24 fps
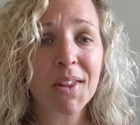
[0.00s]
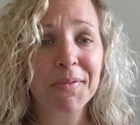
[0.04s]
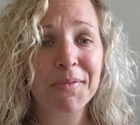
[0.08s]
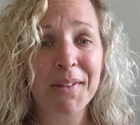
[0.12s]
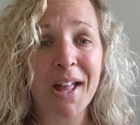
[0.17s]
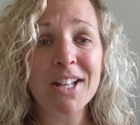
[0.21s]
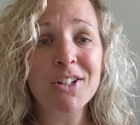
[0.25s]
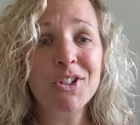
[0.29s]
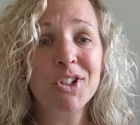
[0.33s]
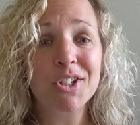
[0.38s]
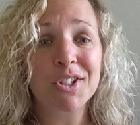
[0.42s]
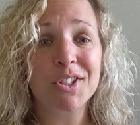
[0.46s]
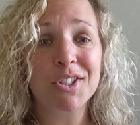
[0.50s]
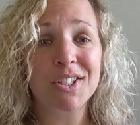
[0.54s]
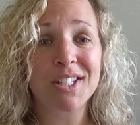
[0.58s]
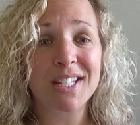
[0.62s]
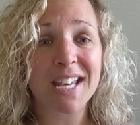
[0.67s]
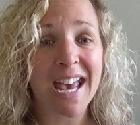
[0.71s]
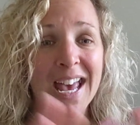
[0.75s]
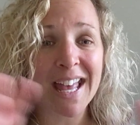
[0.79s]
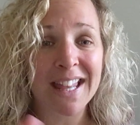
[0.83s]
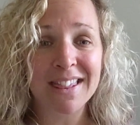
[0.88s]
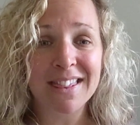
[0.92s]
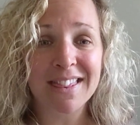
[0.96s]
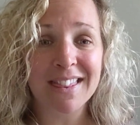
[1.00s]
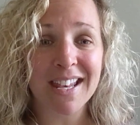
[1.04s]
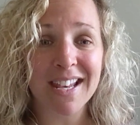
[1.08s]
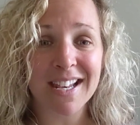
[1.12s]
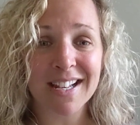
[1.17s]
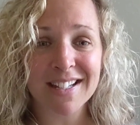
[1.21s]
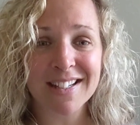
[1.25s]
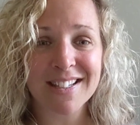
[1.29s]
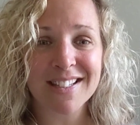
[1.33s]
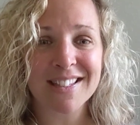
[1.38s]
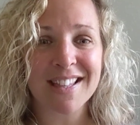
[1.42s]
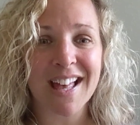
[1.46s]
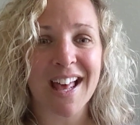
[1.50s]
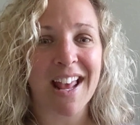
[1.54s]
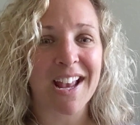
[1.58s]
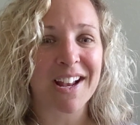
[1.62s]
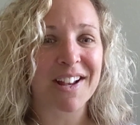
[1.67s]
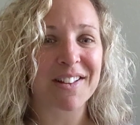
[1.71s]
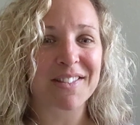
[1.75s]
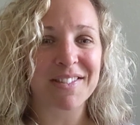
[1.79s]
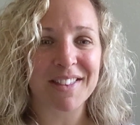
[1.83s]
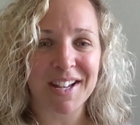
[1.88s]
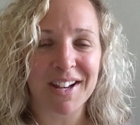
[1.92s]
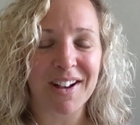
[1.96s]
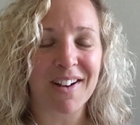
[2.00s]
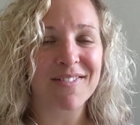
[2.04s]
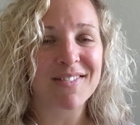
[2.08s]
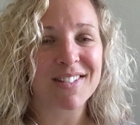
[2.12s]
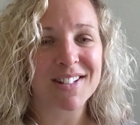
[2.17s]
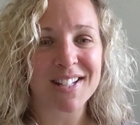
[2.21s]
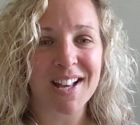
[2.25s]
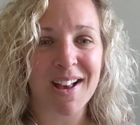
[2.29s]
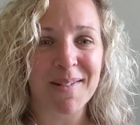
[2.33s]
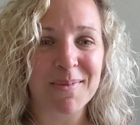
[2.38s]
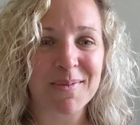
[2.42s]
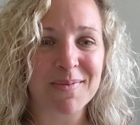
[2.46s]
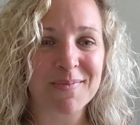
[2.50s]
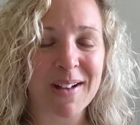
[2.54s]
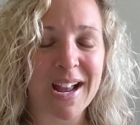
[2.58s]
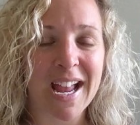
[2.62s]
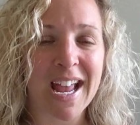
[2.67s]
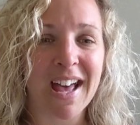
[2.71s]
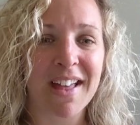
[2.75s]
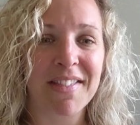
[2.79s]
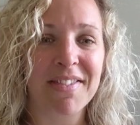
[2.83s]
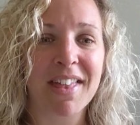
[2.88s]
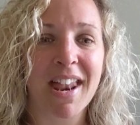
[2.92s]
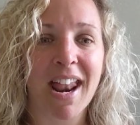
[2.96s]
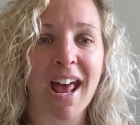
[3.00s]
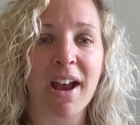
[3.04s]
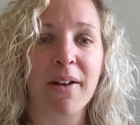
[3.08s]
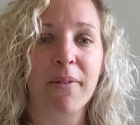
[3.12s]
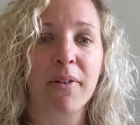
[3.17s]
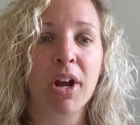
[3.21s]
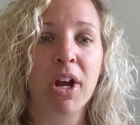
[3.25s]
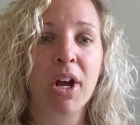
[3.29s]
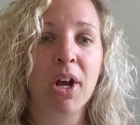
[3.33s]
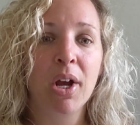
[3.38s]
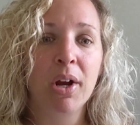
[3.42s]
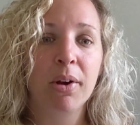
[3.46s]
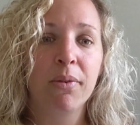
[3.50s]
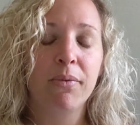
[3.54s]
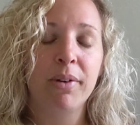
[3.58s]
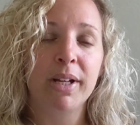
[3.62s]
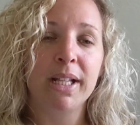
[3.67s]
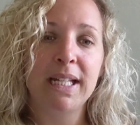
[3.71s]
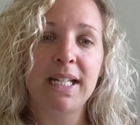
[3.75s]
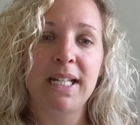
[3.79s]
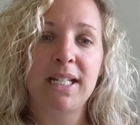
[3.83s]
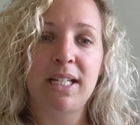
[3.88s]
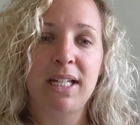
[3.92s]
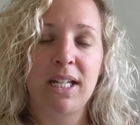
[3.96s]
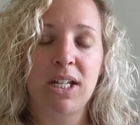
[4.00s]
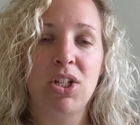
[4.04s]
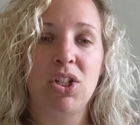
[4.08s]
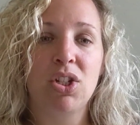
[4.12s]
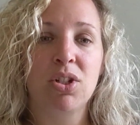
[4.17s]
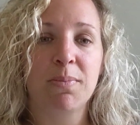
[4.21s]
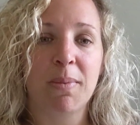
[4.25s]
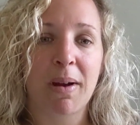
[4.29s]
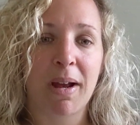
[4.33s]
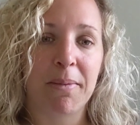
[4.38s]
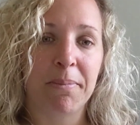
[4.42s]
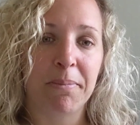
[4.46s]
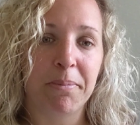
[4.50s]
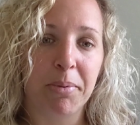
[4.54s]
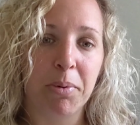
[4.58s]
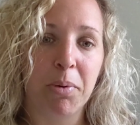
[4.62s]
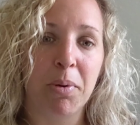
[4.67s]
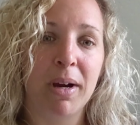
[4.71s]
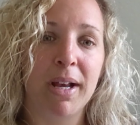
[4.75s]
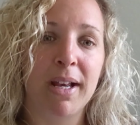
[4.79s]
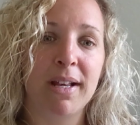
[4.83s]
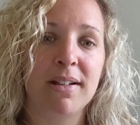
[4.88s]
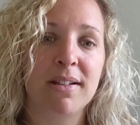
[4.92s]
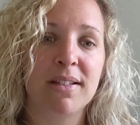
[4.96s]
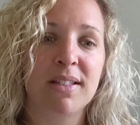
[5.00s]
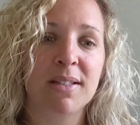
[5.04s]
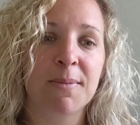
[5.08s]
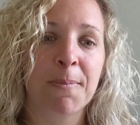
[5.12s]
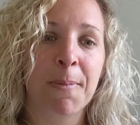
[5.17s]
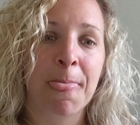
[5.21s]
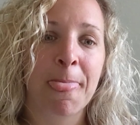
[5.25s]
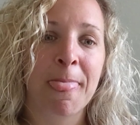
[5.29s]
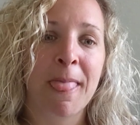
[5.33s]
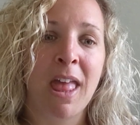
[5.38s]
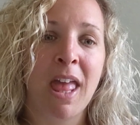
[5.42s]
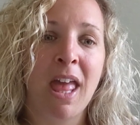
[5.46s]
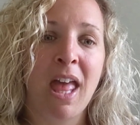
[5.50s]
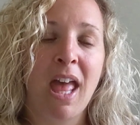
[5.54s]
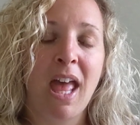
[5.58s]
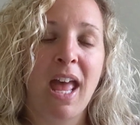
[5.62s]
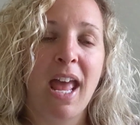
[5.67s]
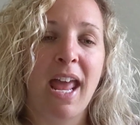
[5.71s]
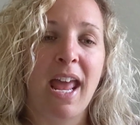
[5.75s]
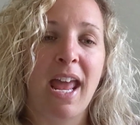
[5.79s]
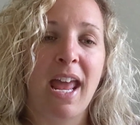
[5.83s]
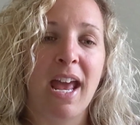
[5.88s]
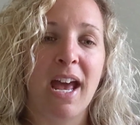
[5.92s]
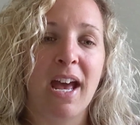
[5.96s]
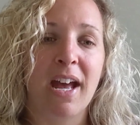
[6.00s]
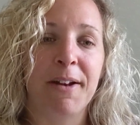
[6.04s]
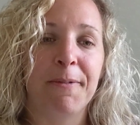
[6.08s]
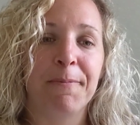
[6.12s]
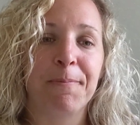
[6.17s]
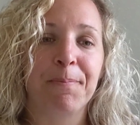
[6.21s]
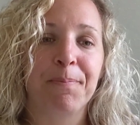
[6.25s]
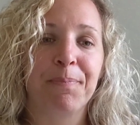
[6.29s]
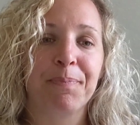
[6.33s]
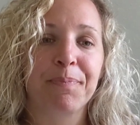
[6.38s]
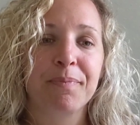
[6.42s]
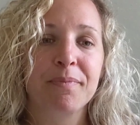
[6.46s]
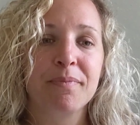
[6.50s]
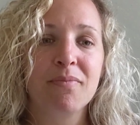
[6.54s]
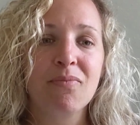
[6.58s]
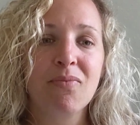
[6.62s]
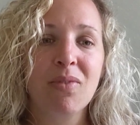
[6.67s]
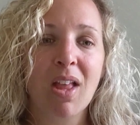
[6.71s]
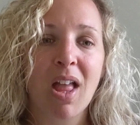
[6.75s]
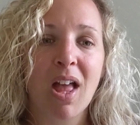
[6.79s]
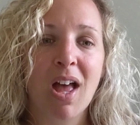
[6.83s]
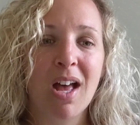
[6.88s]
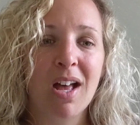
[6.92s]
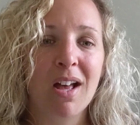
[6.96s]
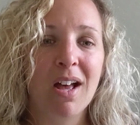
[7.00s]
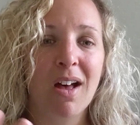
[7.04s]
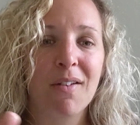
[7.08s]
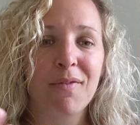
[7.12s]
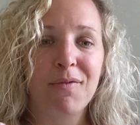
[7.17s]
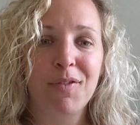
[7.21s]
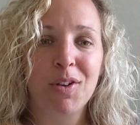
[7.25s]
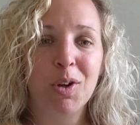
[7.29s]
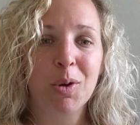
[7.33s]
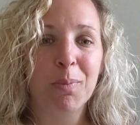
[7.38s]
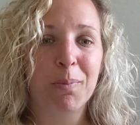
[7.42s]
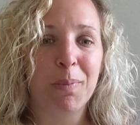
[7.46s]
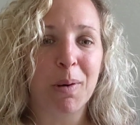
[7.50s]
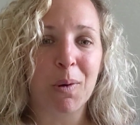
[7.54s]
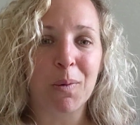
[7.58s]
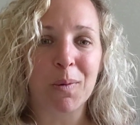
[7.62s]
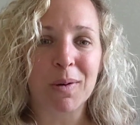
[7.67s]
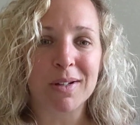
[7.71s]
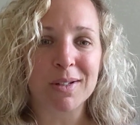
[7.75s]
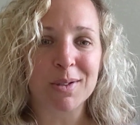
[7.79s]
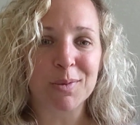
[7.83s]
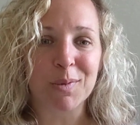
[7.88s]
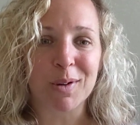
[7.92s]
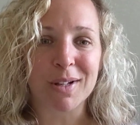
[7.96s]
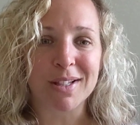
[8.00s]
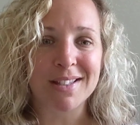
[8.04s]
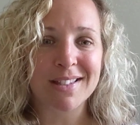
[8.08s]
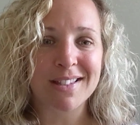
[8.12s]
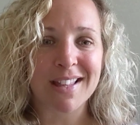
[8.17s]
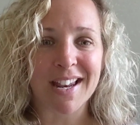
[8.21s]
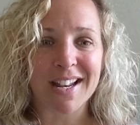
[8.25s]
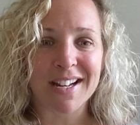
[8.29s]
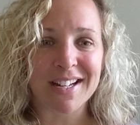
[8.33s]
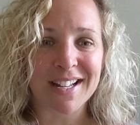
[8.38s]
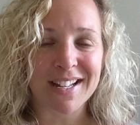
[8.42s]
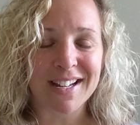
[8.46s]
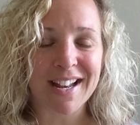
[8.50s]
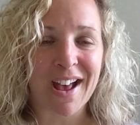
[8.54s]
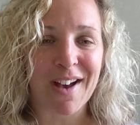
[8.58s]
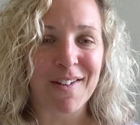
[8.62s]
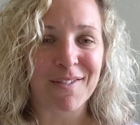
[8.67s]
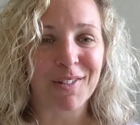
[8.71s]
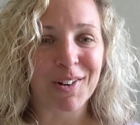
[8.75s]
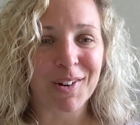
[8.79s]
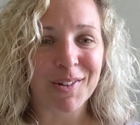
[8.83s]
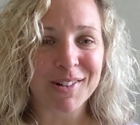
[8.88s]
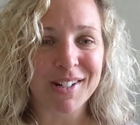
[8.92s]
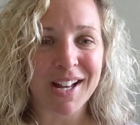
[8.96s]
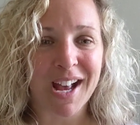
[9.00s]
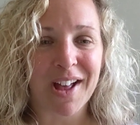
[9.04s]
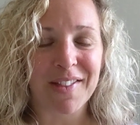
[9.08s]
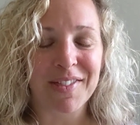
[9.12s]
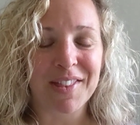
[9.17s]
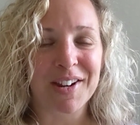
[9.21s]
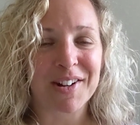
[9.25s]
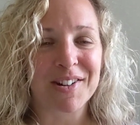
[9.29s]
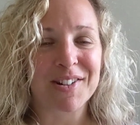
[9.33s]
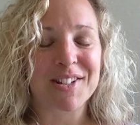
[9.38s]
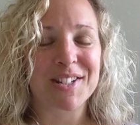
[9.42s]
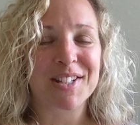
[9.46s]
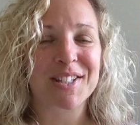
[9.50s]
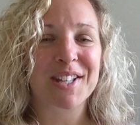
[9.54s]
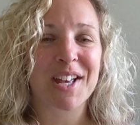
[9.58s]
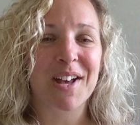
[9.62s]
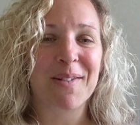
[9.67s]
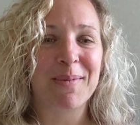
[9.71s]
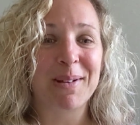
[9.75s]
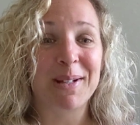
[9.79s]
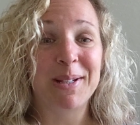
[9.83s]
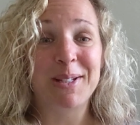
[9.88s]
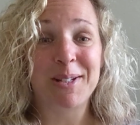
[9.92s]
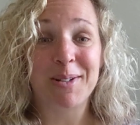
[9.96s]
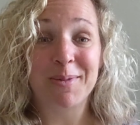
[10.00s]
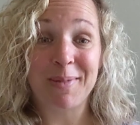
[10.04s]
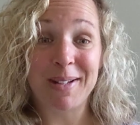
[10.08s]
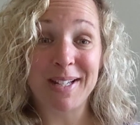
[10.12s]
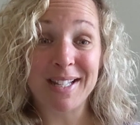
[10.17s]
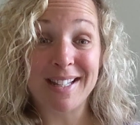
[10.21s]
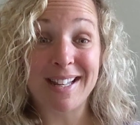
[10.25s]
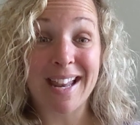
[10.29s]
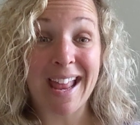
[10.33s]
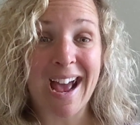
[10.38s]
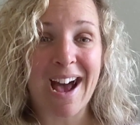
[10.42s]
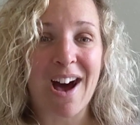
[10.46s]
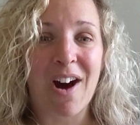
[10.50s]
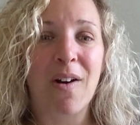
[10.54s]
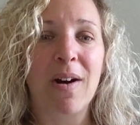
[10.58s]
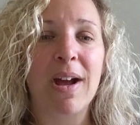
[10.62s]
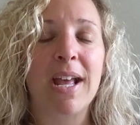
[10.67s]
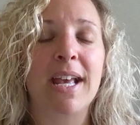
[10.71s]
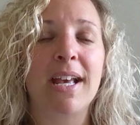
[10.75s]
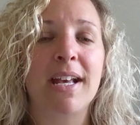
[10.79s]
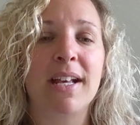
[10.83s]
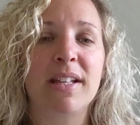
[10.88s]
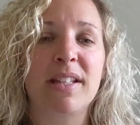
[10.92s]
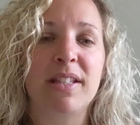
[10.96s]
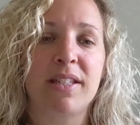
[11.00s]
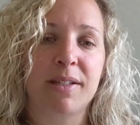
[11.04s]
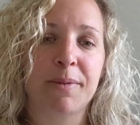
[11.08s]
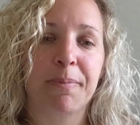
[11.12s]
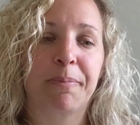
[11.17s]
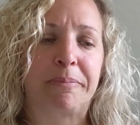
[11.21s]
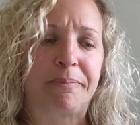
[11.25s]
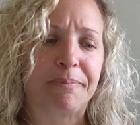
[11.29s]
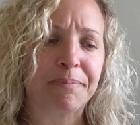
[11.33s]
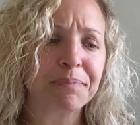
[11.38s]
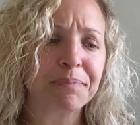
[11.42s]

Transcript: That's just 10 things that I could think off the top of my head that I really teach my boys. And a few bonus ones that I didn't have wrote down that are just coming to me now is